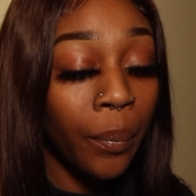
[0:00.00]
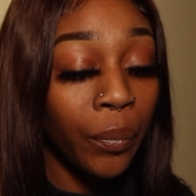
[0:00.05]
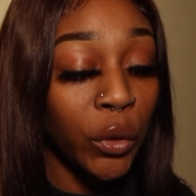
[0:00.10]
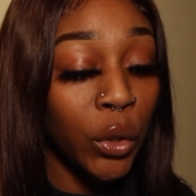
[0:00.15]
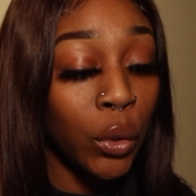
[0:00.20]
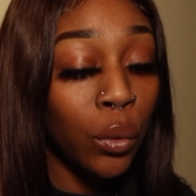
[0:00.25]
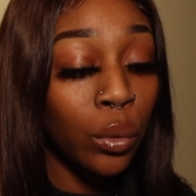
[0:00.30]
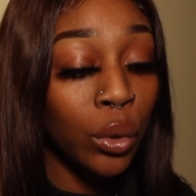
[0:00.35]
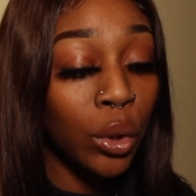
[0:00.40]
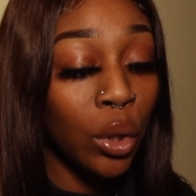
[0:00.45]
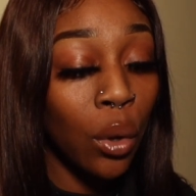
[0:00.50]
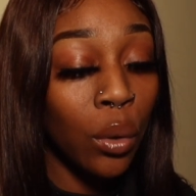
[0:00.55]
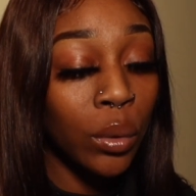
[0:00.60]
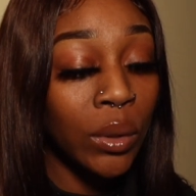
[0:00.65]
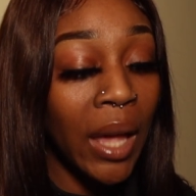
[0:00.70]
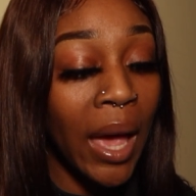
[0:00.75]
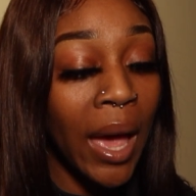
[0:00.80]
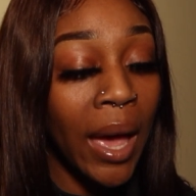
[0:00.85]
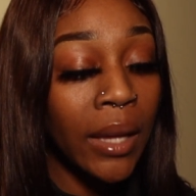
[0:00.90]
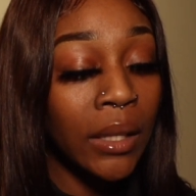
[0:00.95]
use
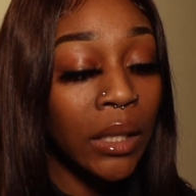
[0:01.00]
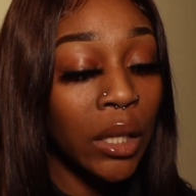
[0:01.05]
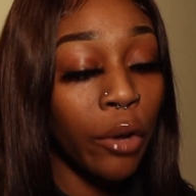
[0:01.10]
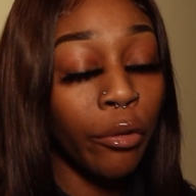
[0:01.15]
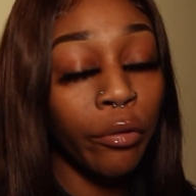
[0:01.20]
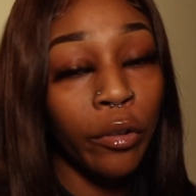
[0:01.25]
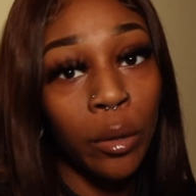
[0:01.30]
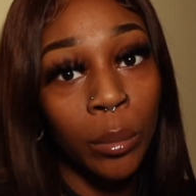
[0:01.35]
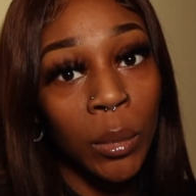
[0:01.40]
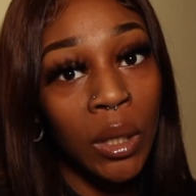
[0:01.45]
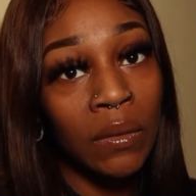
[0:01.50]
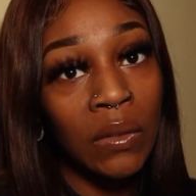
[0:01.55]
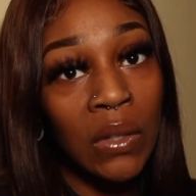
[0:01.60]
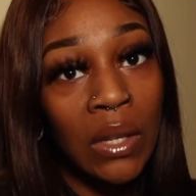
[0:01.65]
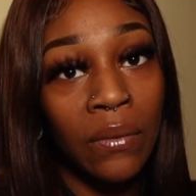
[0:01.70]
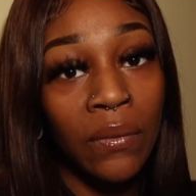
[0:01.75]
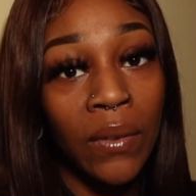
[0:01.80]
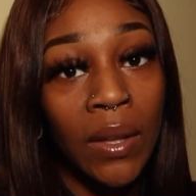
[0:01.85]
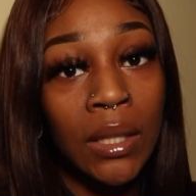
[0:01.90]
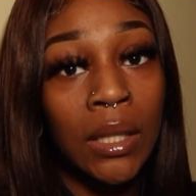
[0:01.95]
those as affirmative
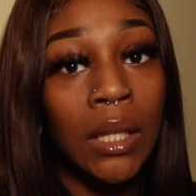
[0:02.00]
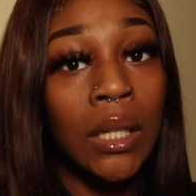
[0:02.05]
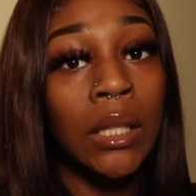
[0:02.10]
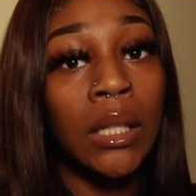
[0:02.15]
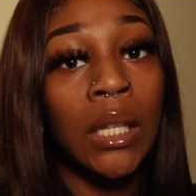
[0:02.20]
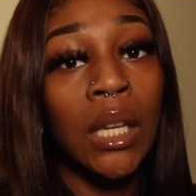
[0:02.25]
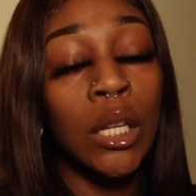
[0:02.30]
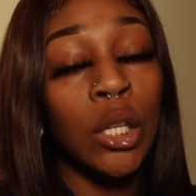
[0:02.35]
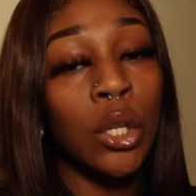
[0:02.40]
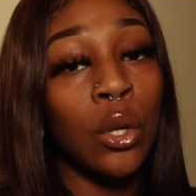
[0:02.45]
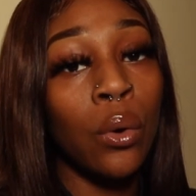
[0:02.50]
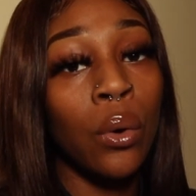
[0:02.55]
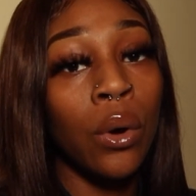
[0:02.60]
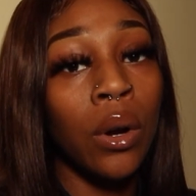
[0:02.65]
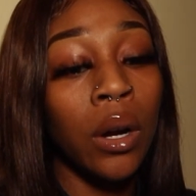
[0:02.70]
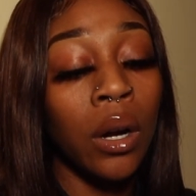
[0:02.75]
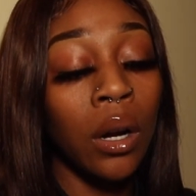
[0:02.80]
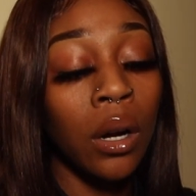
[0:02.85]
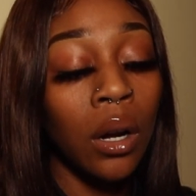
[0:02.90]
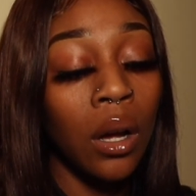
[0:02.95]
defenses in
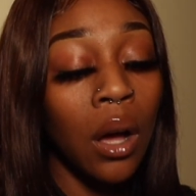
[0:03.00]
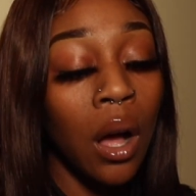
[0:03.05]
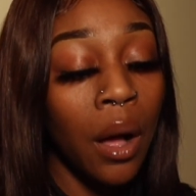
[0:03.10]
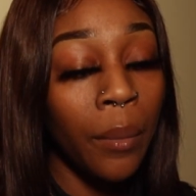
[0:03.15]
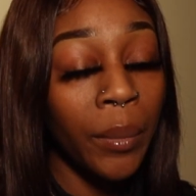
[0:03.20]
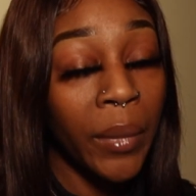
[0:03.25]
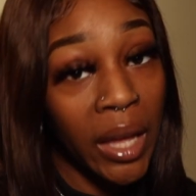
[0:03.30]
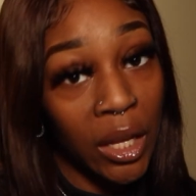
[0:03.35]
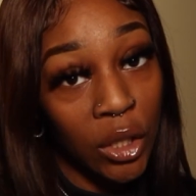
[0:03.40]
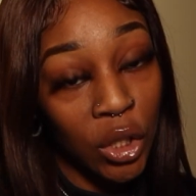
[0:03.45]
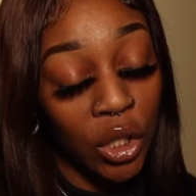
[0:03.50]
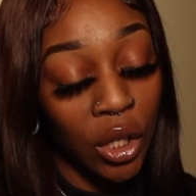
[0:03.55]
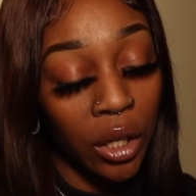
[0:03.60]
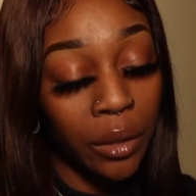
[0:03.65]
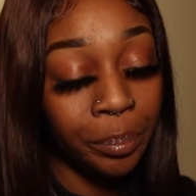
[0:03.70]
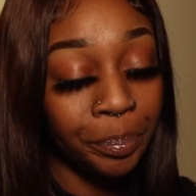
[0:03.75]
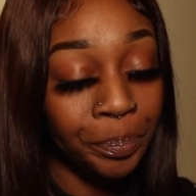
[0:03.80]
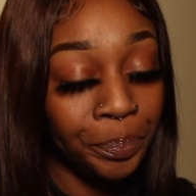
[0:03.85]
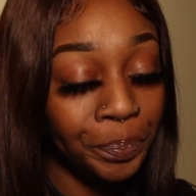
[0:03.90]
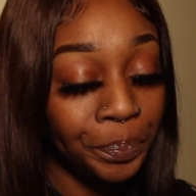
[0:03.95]
your
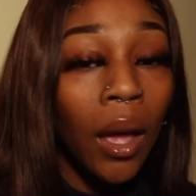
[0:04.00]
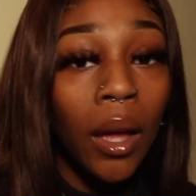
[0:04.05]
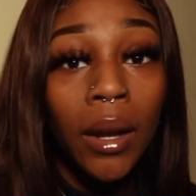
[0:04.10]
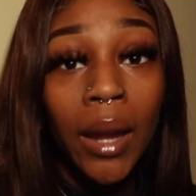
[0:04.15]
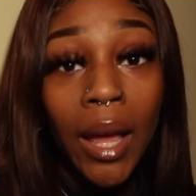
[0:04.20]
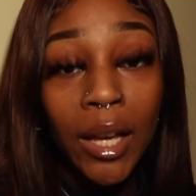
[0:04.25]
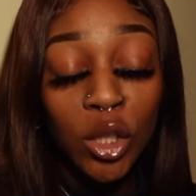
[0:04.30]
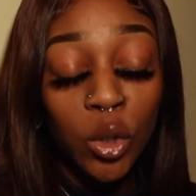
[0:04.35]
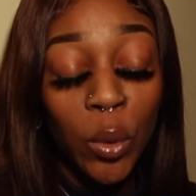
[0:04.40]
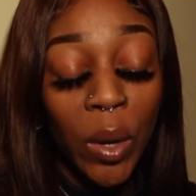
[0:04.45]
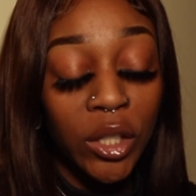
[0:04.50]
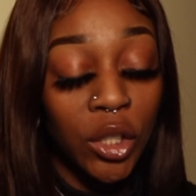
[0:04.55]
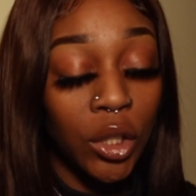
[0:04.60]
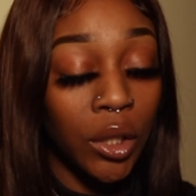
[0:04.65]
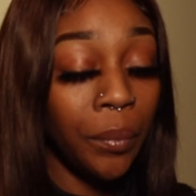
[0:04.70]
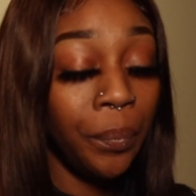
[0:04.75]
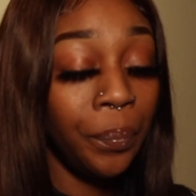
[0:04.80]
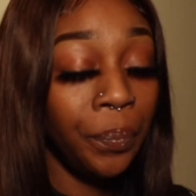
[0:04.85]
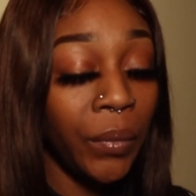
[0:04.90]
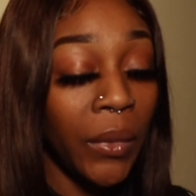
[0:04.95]
answer. Next
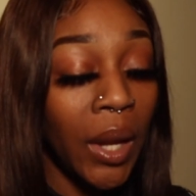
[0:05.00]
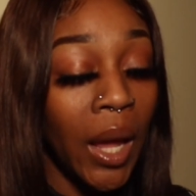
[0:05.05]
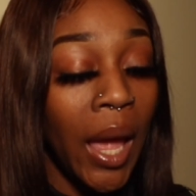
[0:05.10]
question.